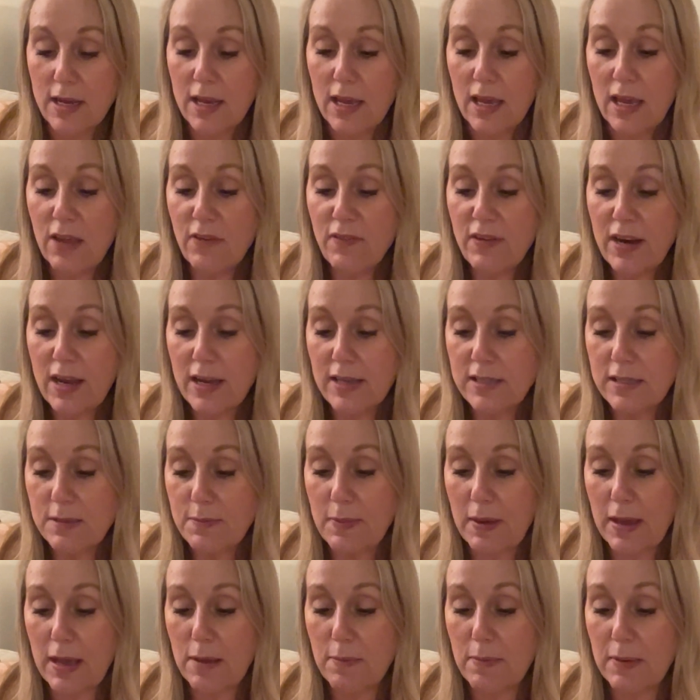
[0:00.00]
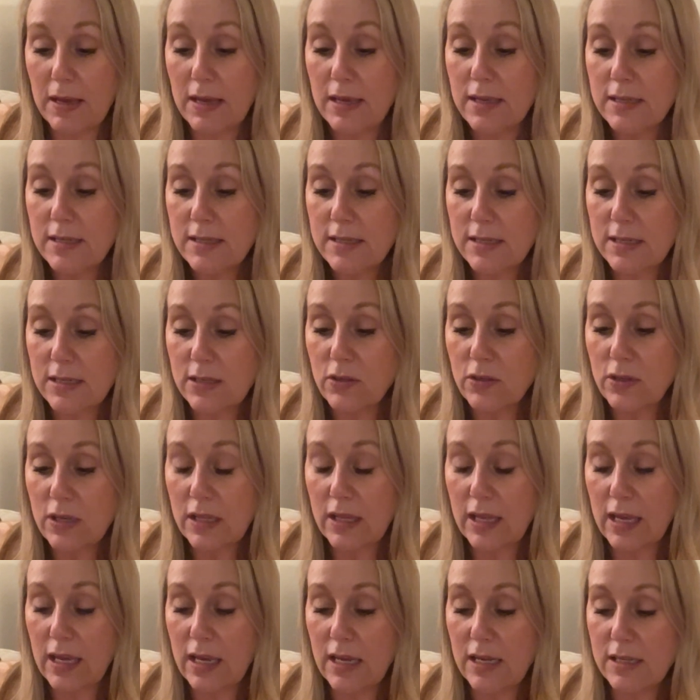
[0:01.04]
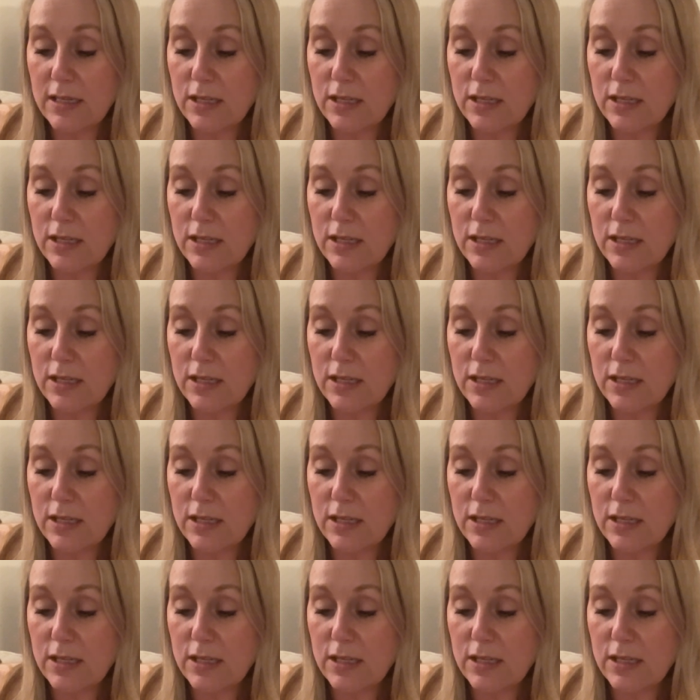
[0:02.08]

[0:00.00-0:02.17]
Even as a baby, still clinging